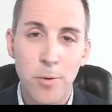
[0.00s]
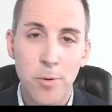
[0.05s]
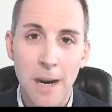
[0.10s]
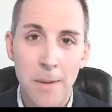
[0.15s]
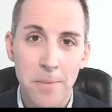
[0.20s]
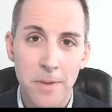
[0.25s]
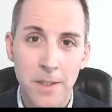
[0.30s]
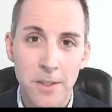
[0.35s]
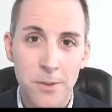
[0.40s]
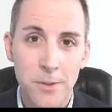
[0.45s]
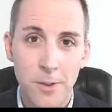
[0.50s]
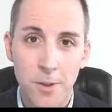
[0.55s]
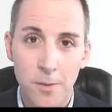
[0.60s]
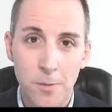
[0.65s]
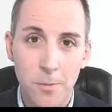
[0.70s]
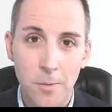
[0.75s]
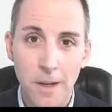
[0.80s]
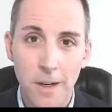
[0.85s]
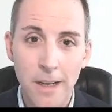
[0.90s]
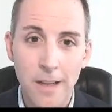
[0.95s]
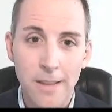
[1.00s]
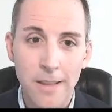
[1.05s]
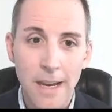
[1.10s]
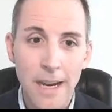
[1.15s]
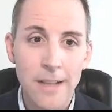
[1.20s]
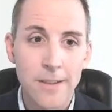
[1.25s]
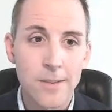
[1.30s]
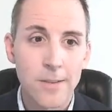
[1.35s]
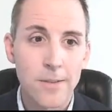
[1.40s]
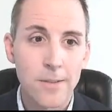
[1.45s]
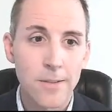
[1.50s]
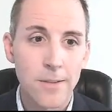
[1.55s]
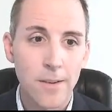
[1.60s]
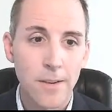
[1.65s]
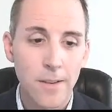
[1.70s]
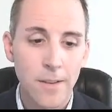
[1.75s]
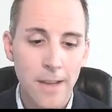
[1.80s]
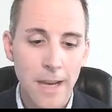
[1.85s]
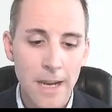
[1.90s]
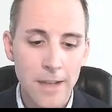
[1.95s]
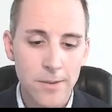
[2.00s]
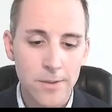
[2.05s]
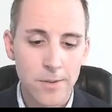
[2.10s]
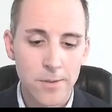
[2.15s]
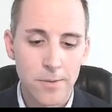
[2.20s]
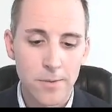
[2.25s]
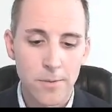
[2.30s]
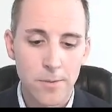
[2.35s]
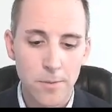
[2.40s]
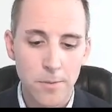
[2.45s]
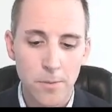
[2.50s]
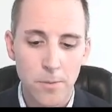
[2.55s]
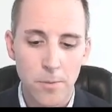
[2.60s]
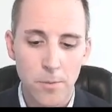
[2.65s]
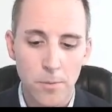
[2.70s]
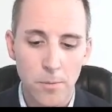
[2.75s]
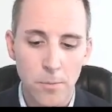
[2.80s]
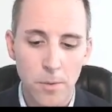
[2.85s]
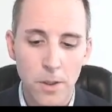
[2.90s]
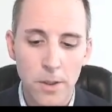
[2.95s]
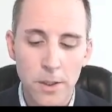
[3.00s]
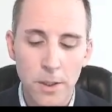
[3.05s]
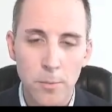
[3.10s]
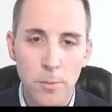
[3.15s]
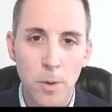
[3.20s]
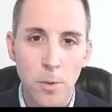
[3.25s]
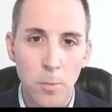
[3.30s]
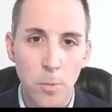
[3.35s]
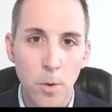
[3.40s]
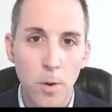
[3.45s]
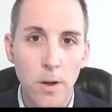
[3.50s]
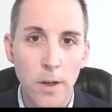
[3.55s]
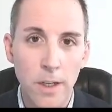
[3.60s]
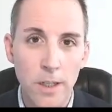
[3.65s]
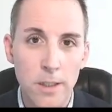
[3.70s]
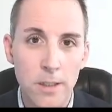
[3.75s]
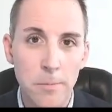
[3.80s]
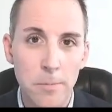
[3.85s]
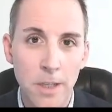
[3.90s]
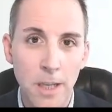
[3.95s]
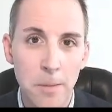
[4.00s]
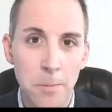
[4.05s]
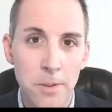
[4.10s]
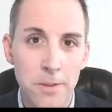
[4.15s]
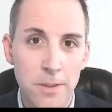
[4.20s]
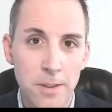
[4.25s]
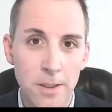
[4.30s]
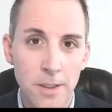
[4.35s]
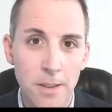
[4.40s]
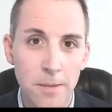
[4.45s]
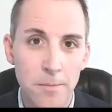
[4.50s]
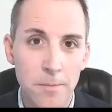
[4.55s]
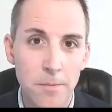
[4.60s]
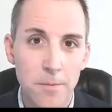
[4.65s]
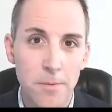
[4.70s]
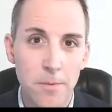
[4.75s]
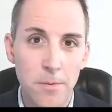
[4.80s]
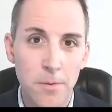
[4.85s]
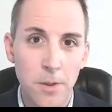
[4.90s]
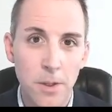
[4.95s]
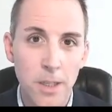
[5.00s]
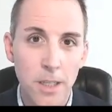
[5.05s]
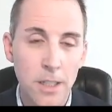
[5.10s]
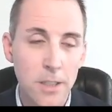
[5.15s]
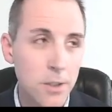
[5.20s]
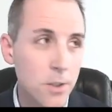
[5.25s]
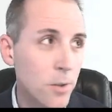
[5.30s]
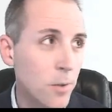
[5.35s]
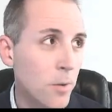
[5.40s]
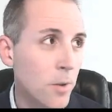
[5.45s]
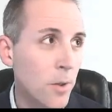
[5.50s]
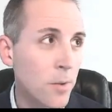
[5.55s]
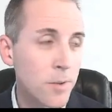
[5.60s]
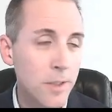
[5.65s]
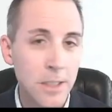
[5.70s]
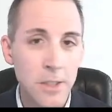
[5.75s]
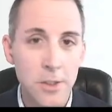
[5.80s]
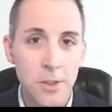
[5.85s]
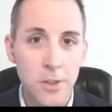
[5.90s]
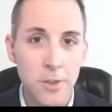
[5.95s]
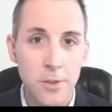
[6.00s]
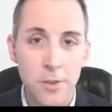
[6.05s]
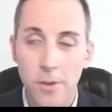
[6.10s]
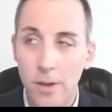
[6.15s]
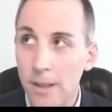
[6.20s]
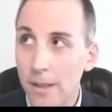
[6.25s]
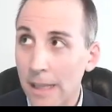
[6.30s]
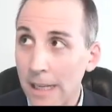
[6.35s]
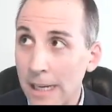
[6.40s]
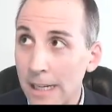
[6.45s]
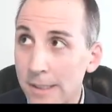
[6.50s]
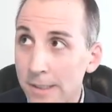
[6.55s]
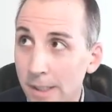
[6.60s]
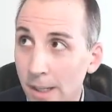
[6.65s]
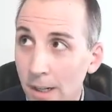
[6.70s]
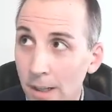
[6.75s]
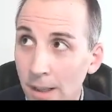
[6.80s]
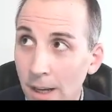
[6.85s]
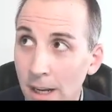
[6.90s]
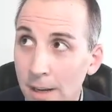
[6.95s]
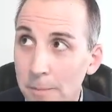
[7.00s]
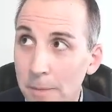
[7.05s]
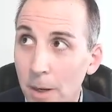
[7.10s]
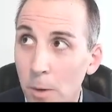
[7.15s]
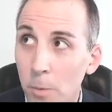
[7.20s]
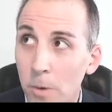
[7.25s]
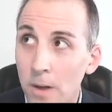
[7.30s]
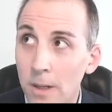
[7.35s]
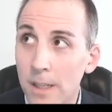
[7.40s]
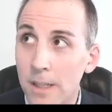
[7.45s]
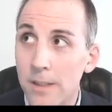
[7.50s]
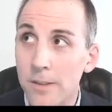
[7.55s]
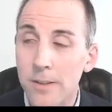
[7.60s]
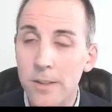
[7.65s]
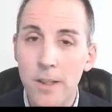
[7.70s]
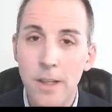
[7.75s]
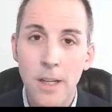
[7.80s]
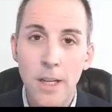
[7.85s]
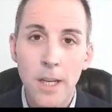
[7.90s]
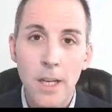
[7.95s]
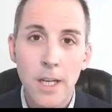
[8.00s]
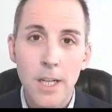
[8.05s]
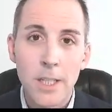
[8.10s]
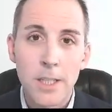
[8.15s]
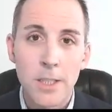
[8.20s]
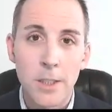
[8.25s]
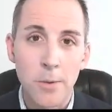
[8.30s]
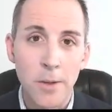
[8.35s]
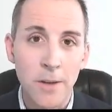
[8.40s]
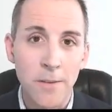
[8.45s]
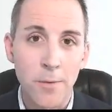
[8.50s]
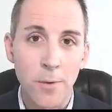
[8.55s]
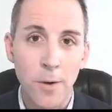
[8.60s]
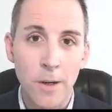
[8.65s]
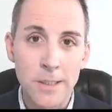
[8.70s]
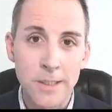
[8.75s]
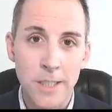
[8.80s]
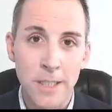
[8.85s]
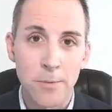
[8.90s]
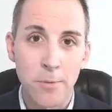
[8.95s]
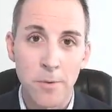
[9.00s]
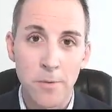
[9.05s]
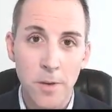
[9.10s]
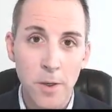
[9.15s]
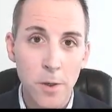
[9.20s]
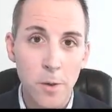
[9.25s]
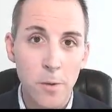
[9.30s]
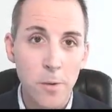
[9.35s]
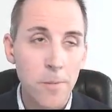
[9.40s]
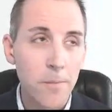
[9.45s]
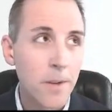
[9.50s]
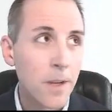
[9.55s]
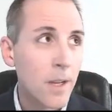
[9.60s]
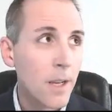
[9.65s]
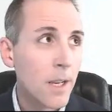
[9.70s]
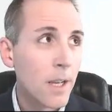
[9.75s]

property a certain way, that's really rewarding to be able to look into those issues. Like I said, a lot of my work is doing forensic review.